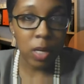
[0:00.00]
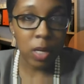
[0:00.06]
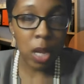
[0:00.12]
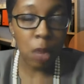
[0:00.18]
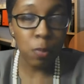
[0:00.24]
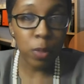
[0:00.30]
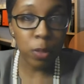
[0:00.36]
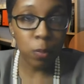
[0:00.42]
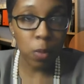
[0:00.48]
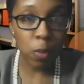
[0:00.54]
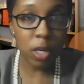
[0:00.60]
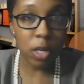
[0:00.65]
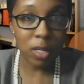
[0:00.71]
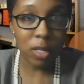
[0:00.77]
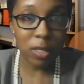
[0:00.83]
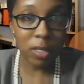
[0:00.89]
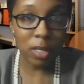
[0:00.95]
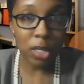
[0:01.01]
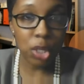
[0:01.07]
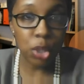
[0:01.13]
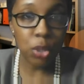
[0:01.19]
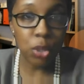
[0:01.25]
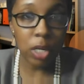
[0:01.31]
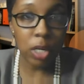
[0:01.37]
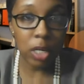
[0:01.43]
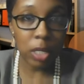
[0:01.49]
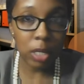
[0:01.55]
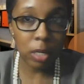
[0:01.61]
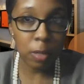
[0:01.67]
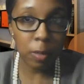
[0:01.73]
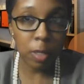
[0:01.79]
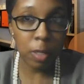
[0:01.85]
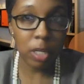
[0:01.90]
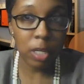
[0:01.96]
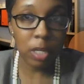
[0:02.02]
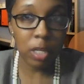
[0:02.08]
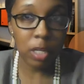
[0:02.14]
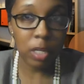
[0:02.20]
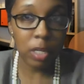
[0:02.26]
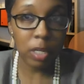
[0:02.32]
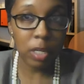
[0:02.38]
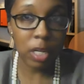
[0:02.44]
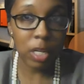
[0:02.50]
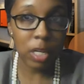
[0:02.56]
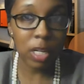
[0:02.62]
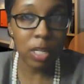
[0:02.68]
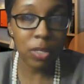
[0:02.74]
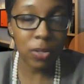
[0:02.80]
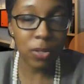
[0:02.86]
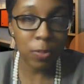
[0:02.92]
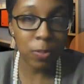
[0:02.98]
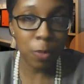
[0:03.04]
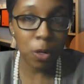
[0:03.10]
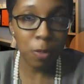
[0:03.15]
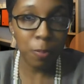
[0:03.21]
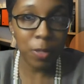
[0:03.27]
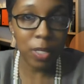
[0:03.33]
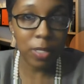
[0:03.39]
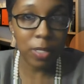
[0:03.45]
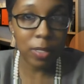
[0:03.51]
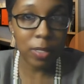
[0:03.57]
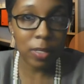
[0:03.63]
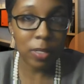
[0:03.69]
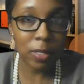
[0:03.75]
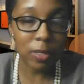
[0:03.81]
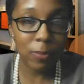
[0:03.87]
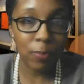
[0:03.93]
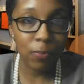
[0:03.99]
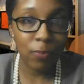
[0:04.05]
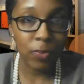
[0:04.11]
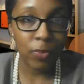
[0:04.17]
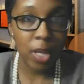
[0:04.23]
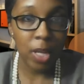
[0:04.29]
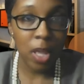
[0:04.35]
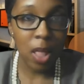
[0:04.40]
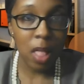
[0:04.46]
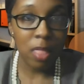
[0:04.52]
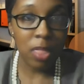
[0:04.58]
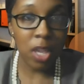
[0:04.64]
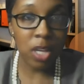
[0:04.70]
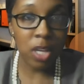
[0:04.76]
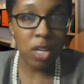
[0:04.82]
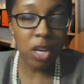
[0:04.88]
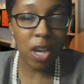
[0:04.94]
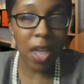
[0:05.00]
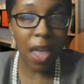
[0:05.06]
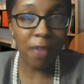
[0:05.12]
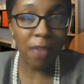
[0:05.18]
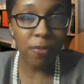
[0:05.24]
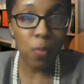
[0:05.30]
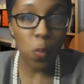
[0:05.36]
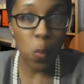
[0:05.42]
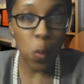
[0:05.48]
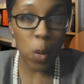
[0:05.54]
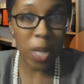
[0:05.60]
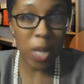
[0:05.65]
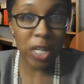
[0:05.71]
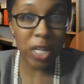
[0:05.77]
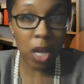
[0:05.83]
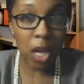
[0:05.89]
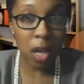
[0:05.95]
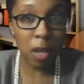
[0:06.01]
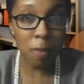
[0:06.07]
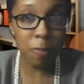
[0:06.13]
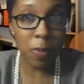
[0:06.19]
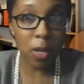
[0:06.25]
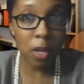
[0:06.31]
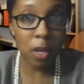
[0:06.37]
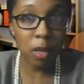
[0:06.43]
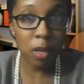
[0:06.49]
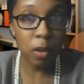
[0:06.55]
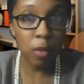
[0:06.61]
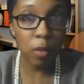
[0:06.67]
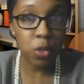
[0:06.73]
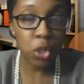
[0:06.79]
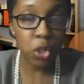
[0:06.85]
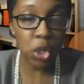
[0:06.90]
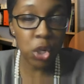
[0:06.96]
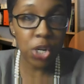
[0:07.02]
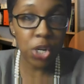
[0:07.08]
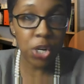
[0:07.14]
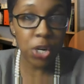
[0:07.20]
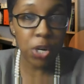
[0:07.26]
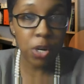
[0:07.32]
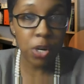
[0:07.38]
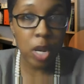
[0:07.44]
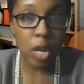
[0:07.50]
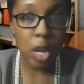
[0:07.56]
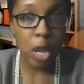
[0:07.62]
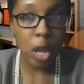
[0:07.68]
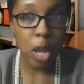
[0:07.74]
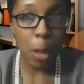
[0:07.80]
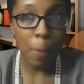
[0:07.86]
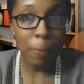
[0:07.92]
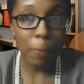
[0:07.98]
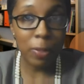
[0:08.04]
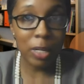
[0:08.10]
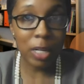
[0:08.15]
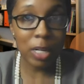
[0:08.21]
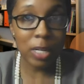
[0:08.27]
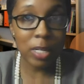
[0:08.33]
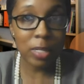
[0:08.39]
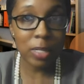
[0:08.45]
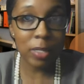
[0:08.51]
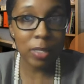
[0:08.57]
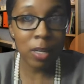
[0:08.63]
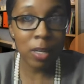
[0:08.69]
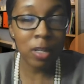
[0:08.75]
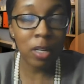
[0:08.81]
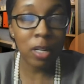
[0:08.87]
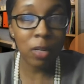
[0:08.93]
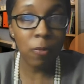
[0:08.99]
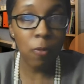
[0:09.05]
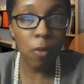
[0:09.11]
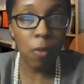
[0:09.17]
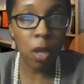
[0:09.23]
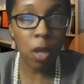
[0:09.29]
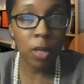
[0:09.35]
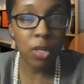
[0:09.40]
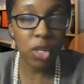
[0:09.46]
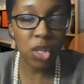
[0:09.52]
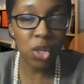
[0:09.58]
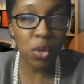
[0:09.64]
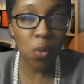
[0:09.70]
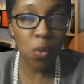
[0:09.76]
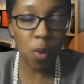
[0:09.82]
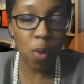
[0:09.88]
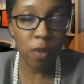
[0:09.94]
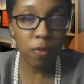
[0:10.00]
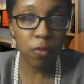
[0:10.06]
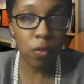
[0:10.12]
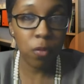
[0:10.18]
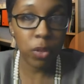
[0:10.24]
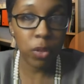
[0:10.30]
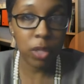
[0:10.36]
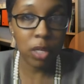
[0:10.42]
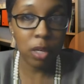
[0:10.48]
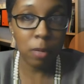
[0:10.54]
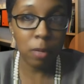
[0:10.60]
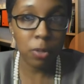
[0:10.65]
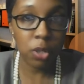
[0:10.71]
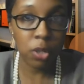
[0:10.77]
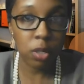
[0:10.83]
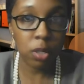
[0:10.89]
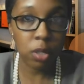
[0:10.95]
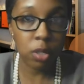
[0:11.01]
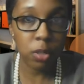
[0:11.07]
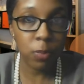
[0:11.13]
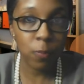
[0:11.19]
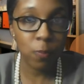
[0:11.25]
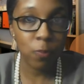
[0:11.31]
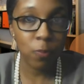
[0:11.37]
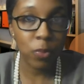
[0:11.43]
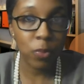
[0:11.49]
Now, with one of the sticks, you're going to cut into small pieces. Then you're going to have 1 cup of sugar plus an additional 1/4 a cup of sugar.